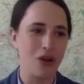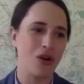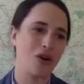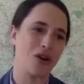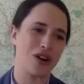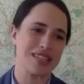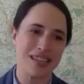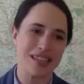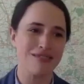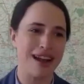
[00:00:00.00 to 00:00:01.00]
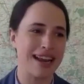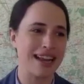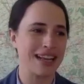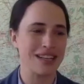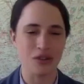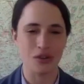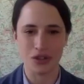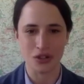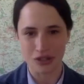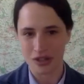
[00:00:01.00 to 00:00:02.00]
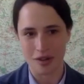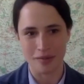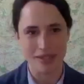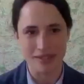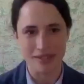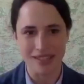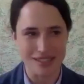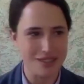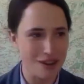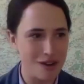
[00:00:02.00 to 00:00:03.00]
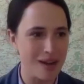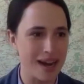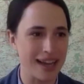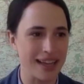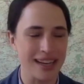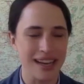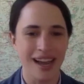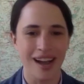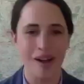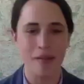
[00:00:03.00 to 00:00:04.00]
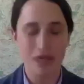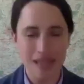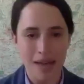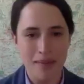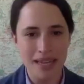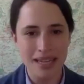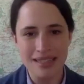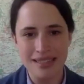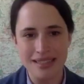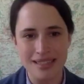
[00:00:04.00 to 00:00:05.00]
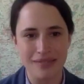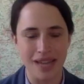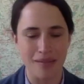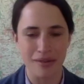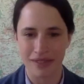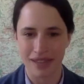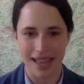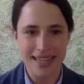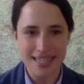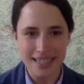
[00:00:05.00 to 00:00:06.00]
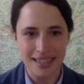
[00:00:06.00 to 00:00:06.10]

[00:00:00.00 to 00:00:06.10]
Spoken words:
or TV ratings or short-term shifts in the stock market, could that be an instance of gamification in